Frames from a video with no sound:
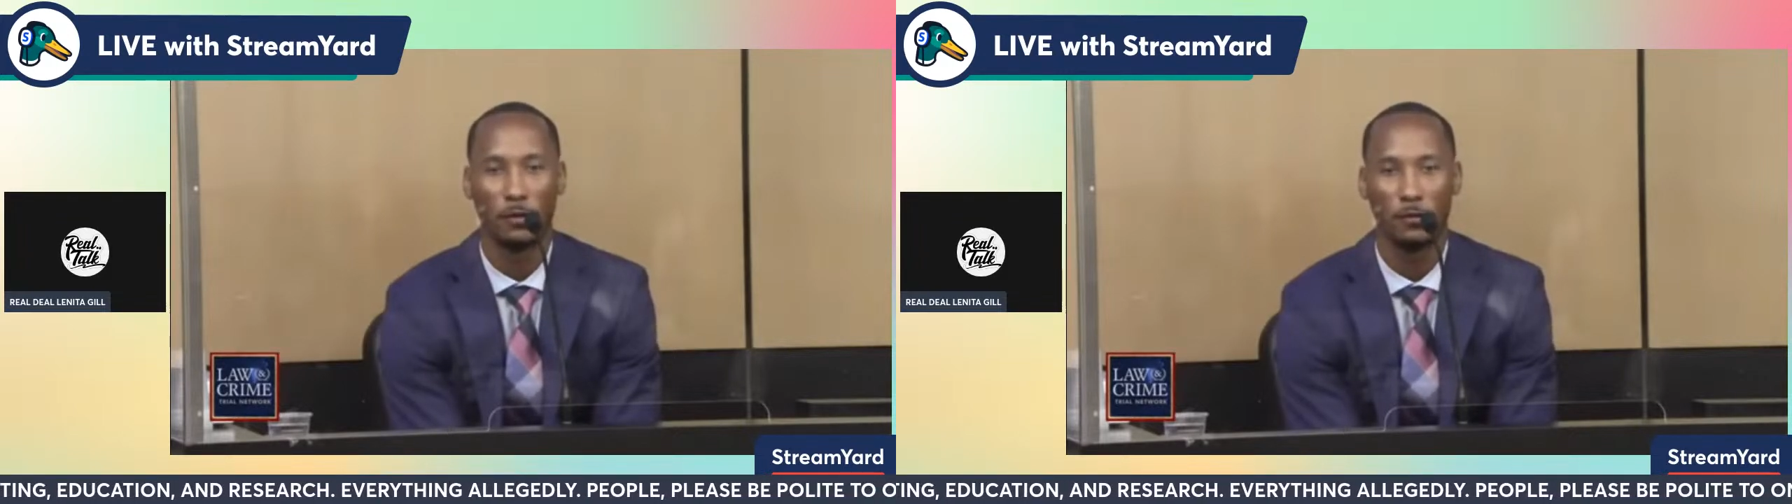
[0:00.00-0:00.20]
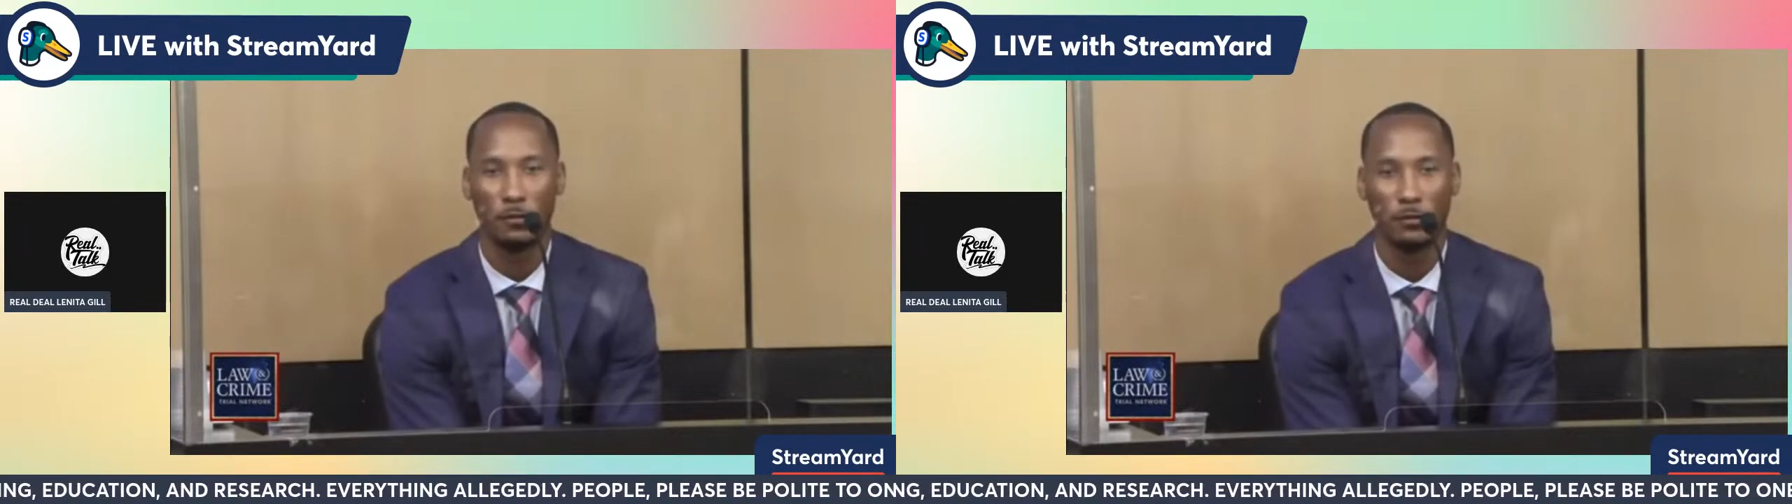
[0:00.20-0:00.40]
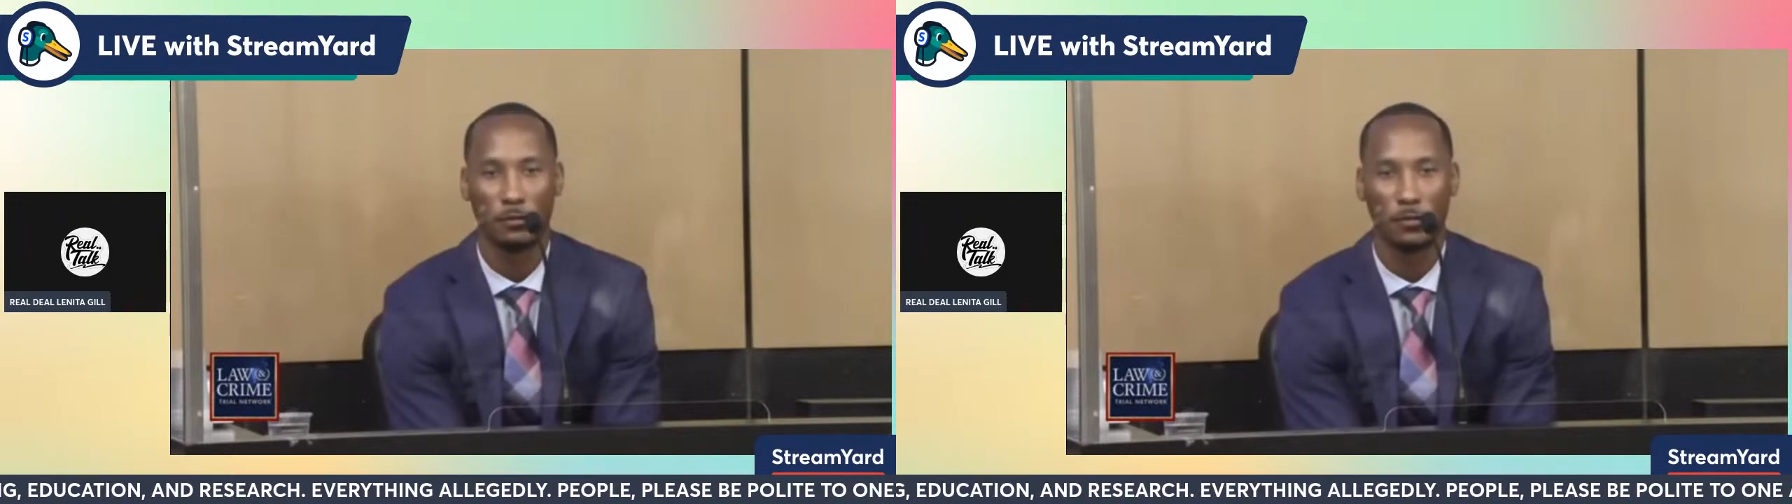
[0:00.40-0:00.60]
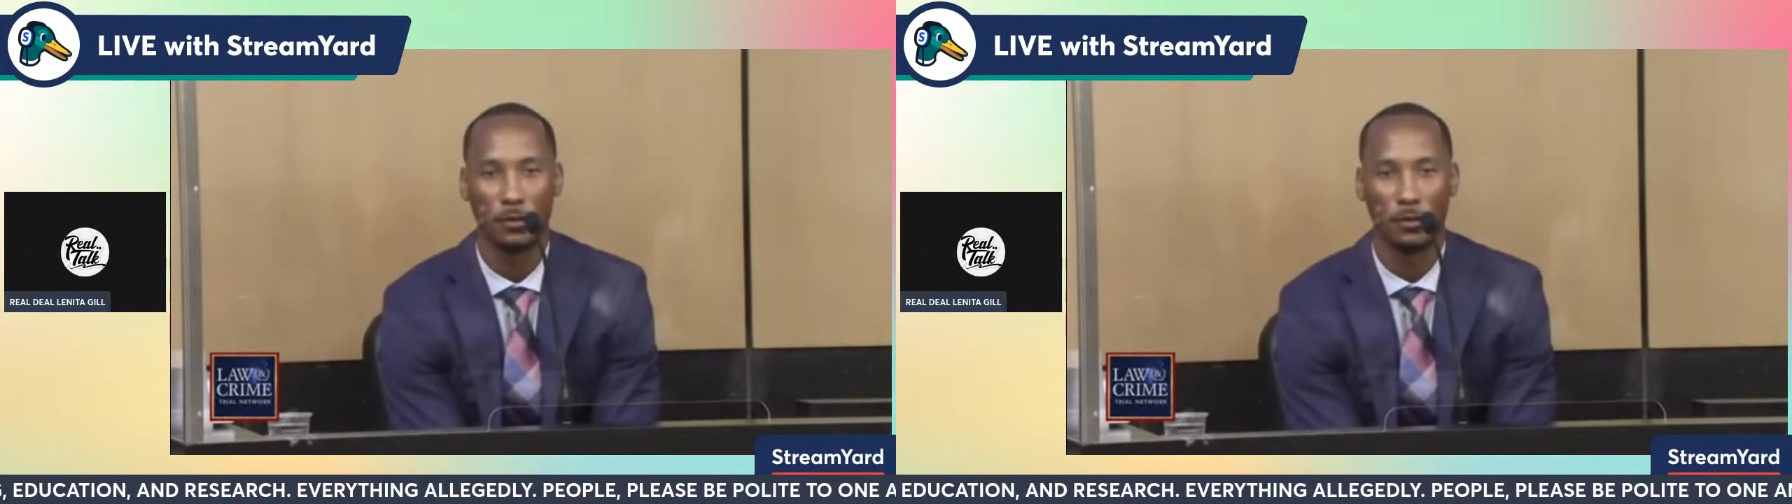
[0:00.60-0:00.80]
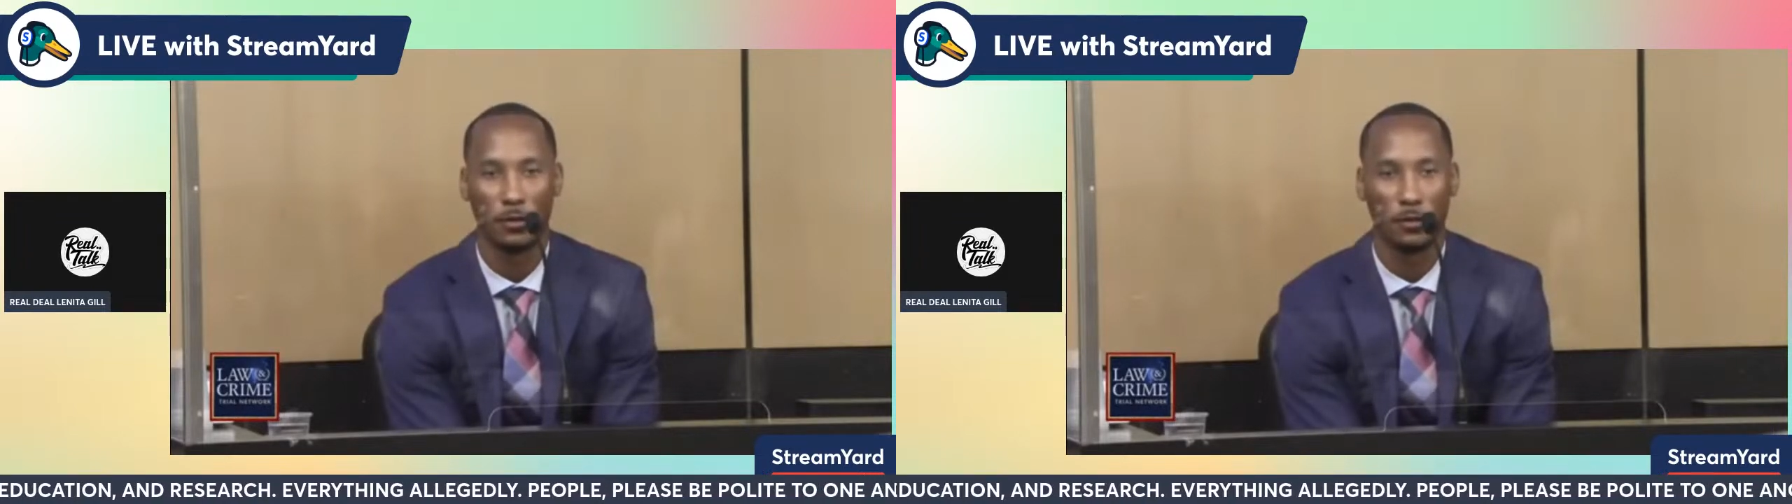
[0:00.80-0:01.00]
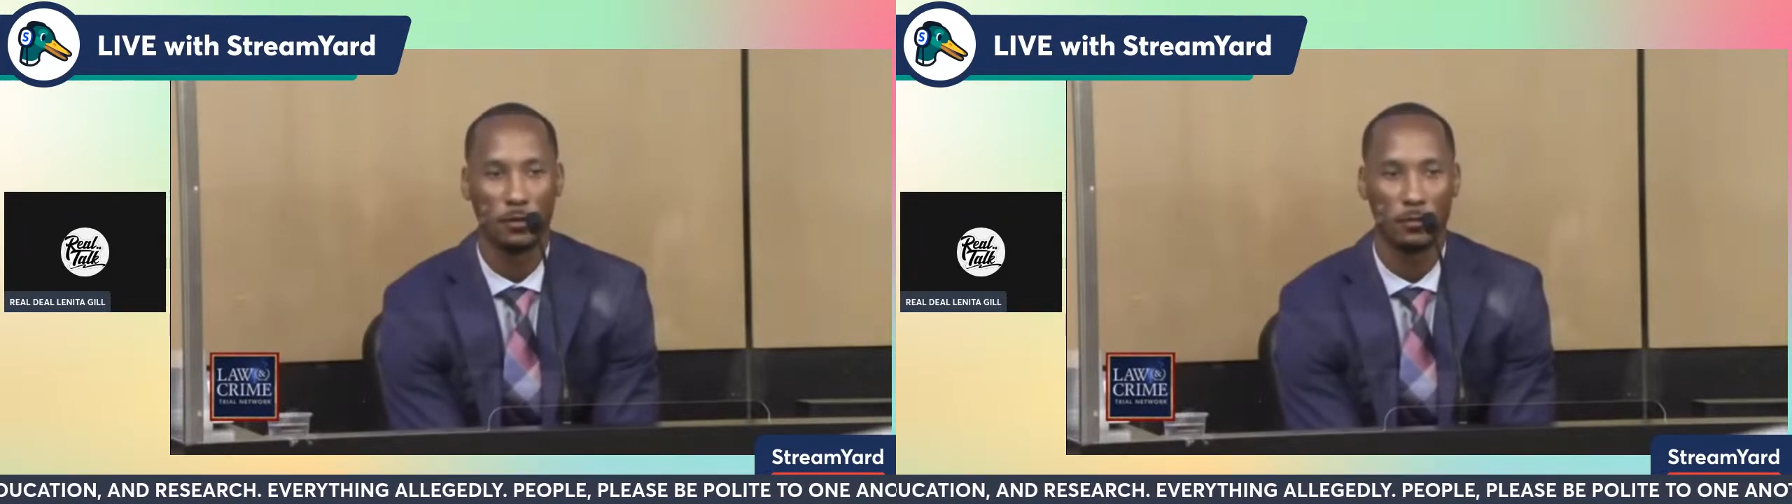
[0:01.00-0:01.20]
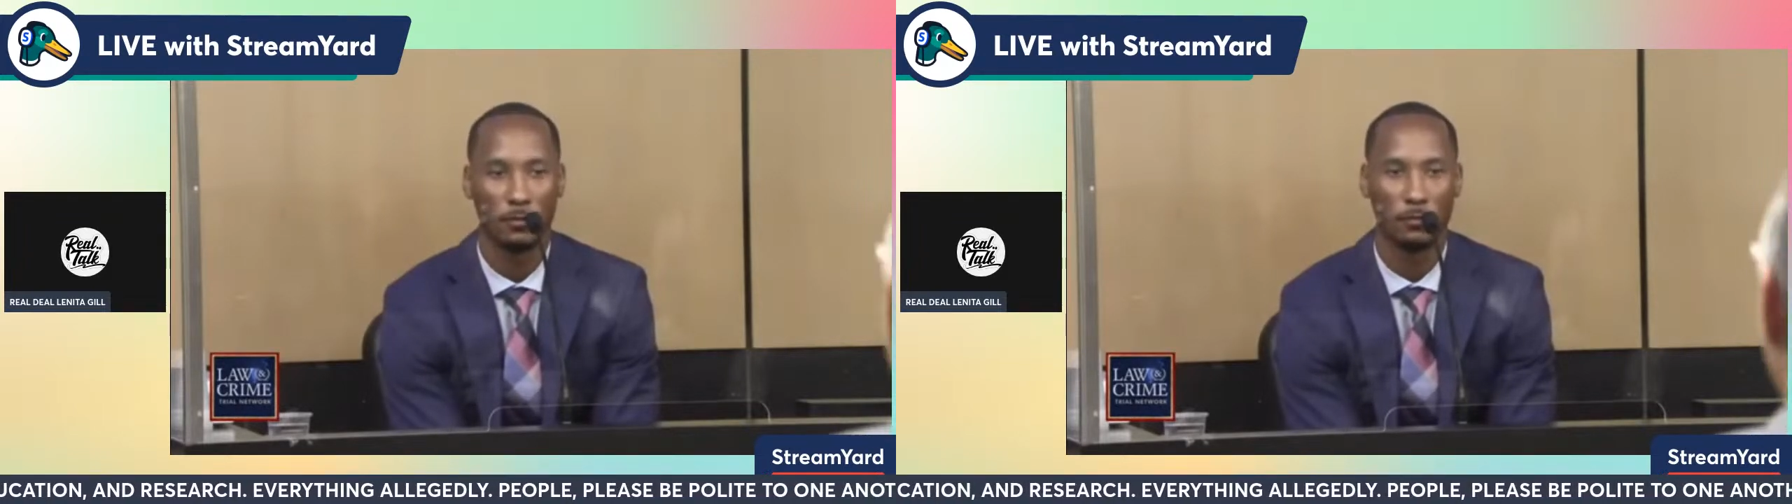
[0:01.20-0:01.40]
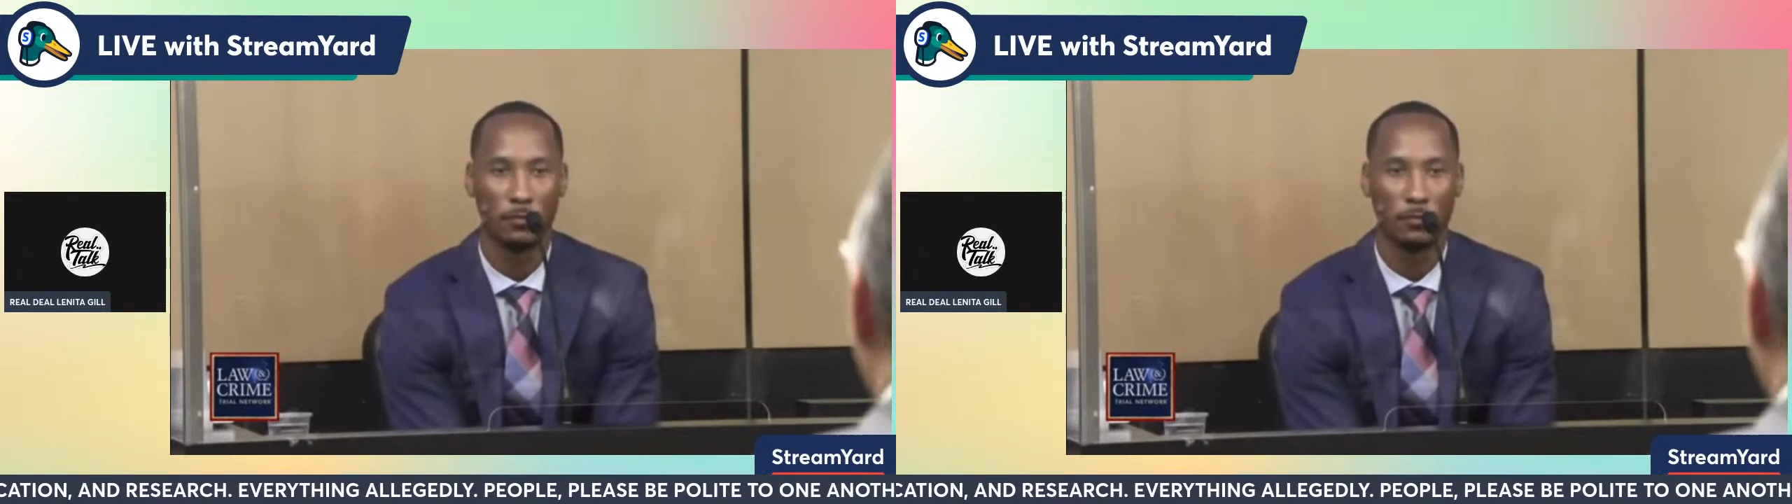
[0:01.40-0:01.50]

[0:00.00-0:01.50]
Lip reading: She goes and grab her bottle,